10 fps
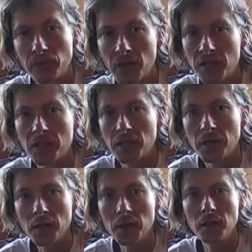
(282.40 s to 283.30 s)
that
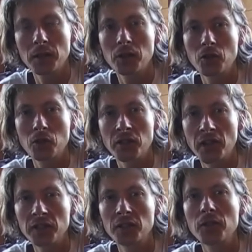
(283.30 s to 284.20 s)
is
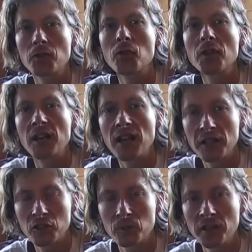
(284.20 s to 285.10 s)
conducted through the
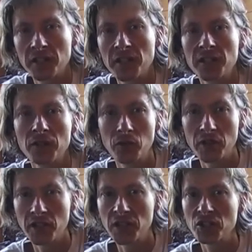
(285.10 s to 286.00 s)
electromagnetic
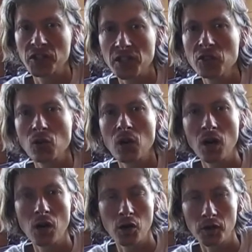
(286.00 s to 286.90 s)
radiation into
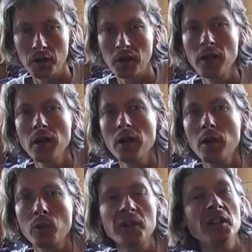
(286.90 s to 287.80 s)
our house.
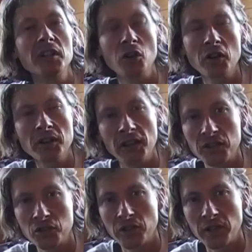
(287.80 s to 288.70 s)
We did not
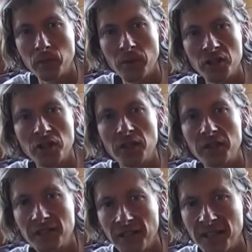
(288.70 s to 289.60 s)
actually measure the
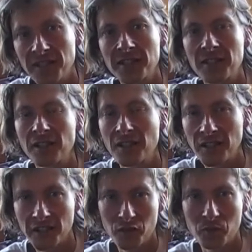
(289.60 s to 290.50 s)
technical
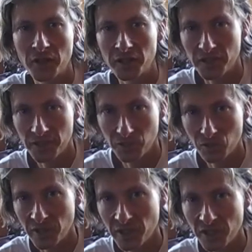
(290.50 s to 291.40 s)
electromagnetic
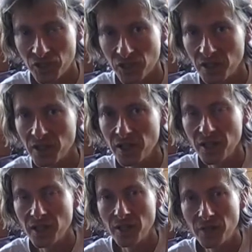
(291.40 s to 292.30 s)
radiation.
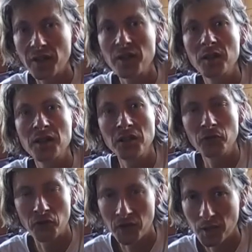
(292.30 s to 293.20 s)
That is the
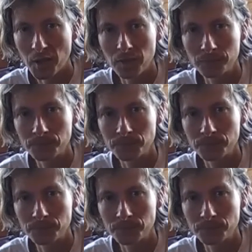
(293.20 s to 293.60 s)
difference.